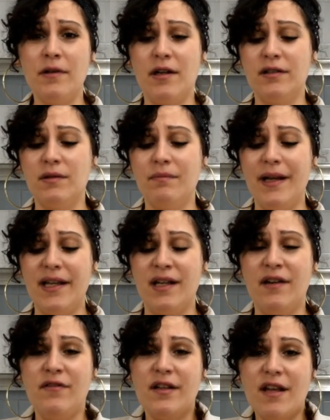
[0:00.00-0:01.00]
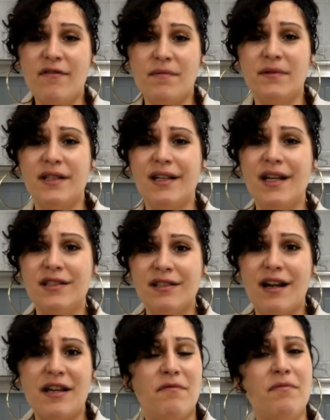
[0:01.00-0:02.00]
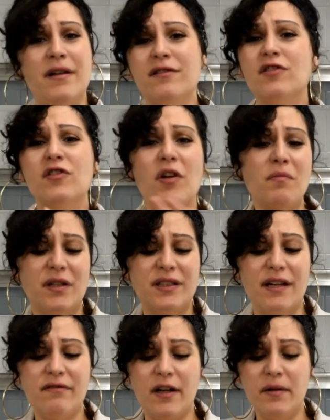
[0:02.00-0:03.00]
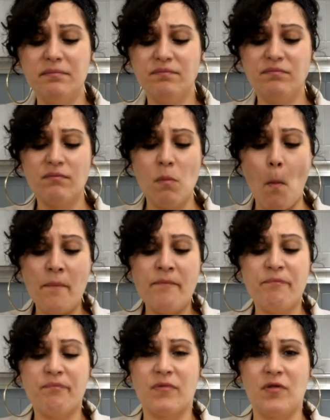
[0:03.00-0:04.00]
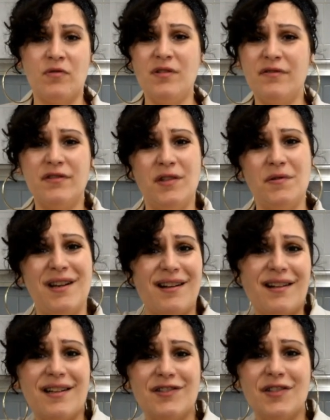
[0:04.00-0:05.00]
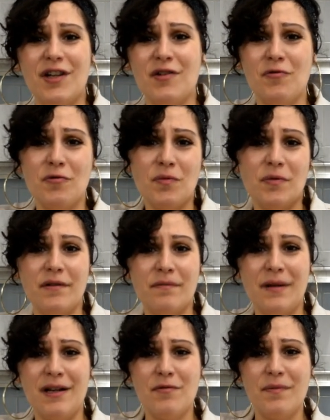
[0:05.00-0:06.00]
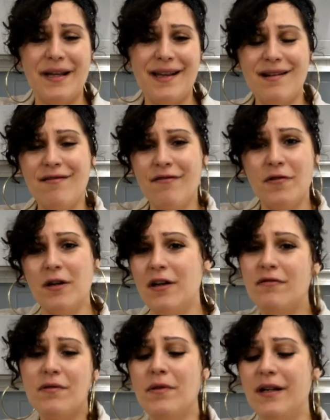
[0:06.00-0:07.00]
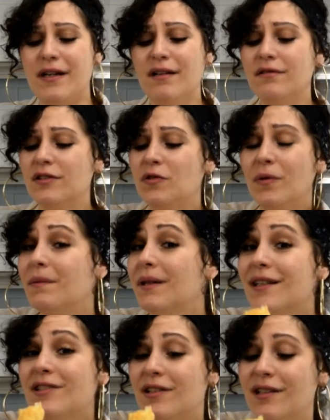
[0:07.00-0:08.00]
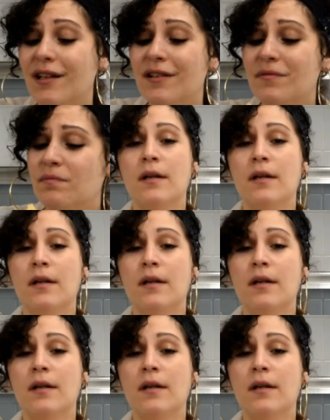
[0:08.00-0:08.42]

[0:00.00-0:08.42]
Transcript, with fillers: they are to make, and if you give them to guests, it's like you put in so much effort. All you have to do is like cut circles, put a little bit in, fold it over, put it in the oven, 20 minutes, you're done.